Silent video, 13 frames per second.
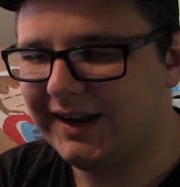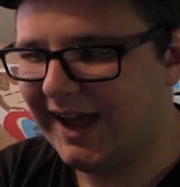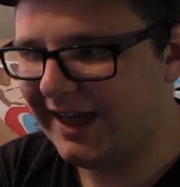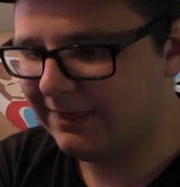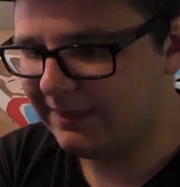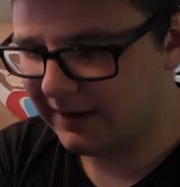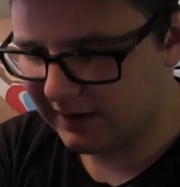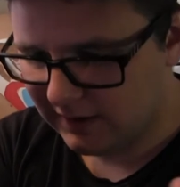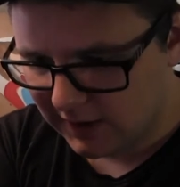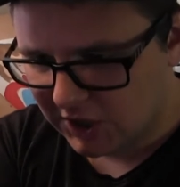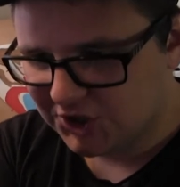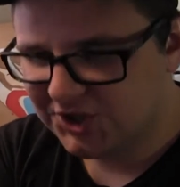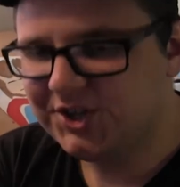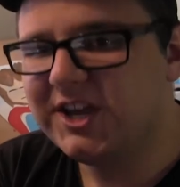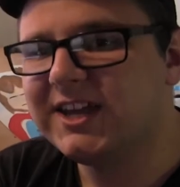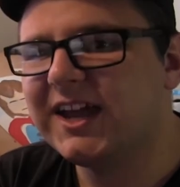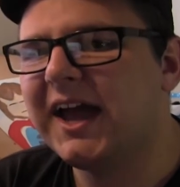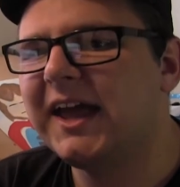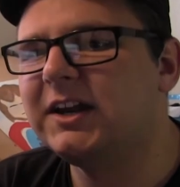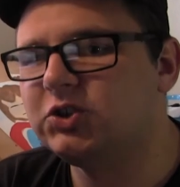had the sheet
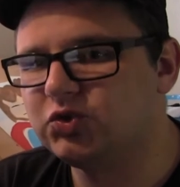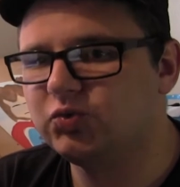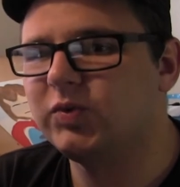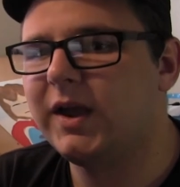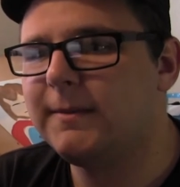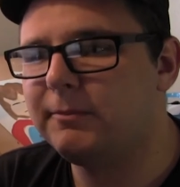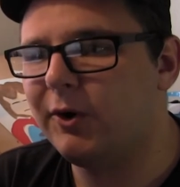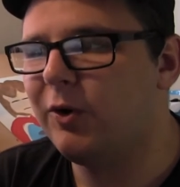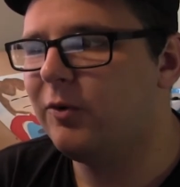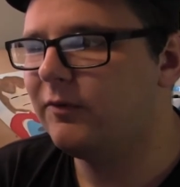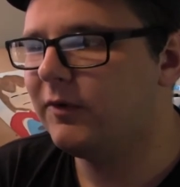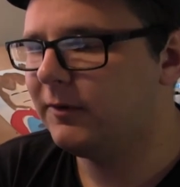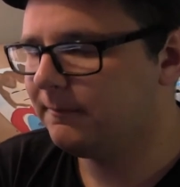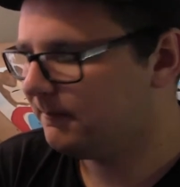kind of drape over.